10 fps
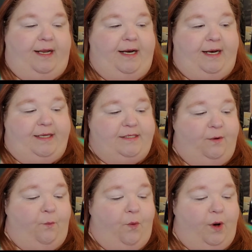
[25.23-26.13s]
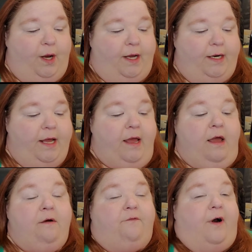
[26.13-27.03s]
and it is the one
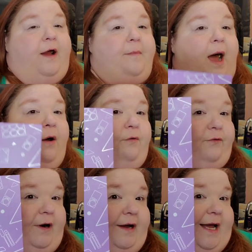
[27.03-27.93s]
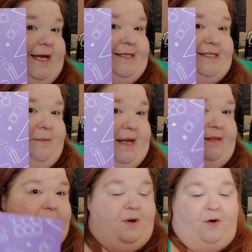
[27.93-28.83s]
from OFRA and
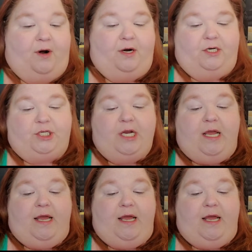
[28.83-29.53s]
Samantha March,